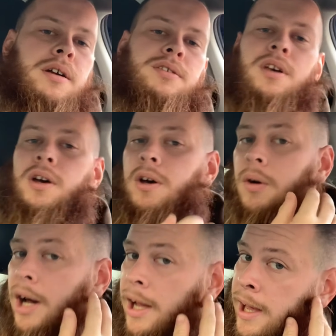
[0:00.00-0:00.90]
so
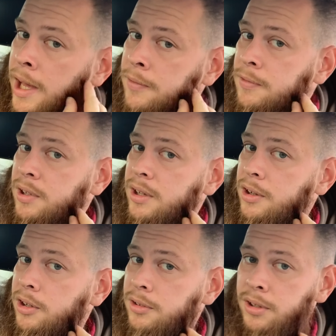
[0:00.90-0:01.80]
I have
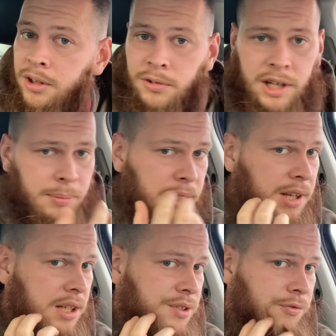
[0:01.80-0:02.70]
uh, another
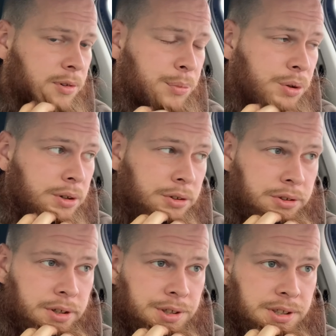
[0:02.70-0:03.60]
recommendation from Lucas
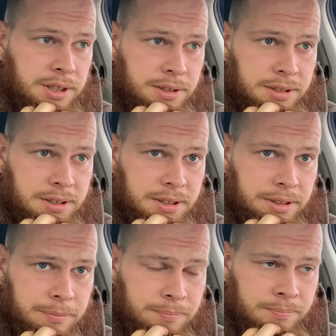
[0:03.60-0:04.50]
Sony.
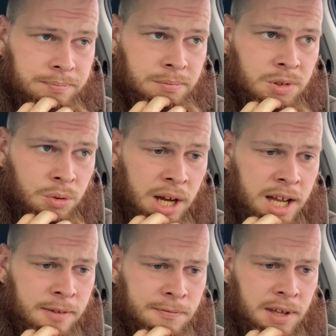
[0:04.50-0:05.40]
Um, do I
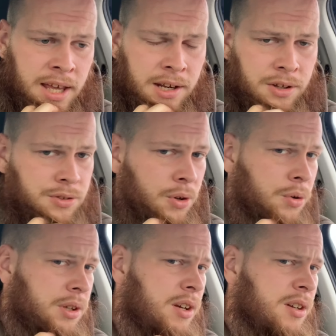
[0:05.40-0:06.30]
have
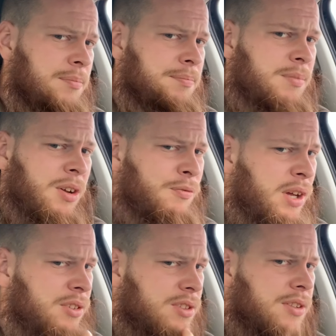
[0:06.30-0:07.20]
anhedonia? If
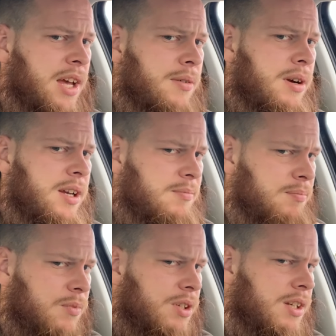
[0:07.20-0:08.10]
I said that right.
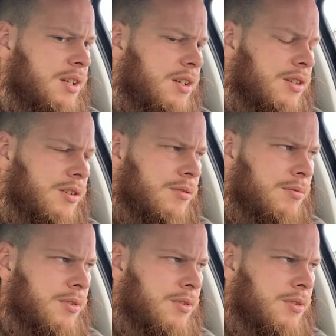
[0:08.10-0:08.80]
And